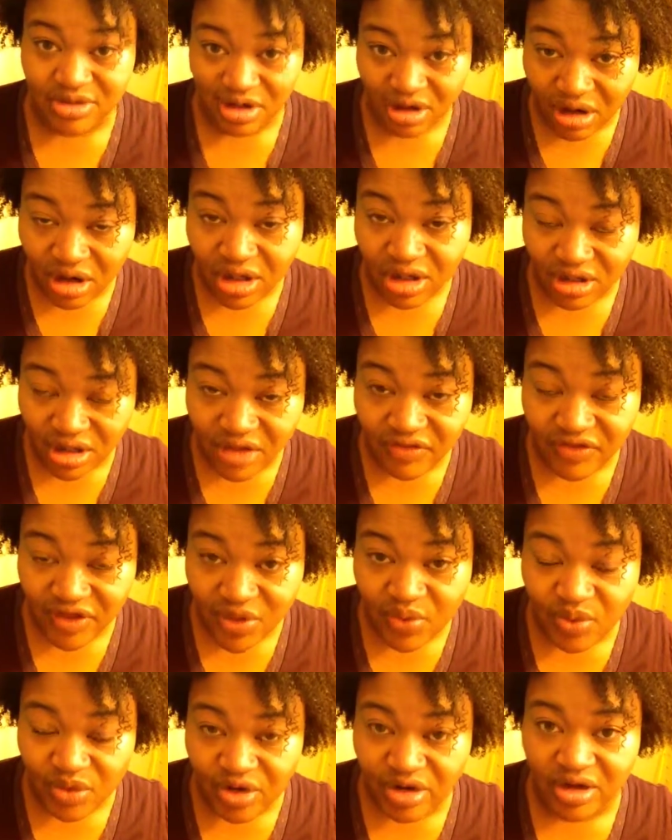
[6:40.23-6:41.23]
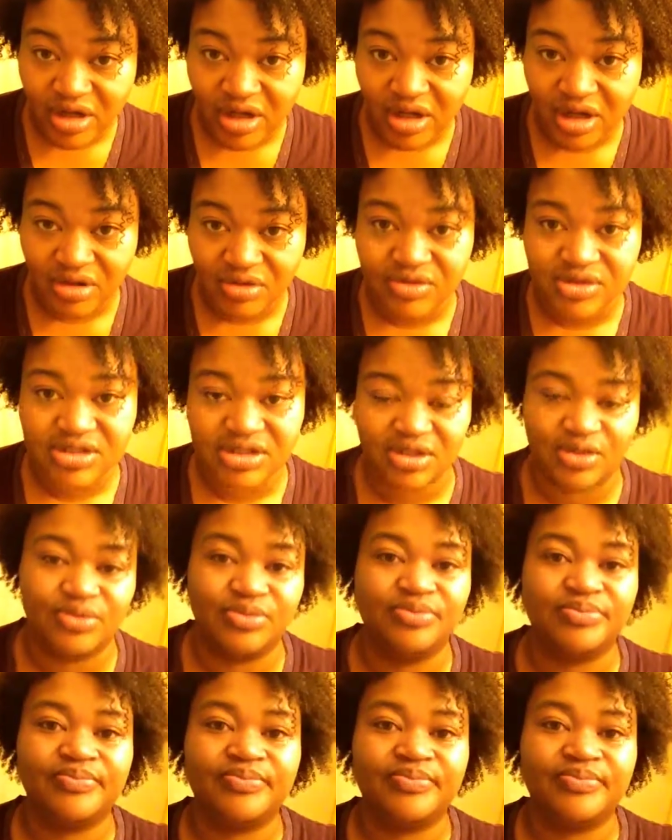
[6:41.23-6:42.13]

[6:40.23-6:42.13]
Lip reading: are good. They work also.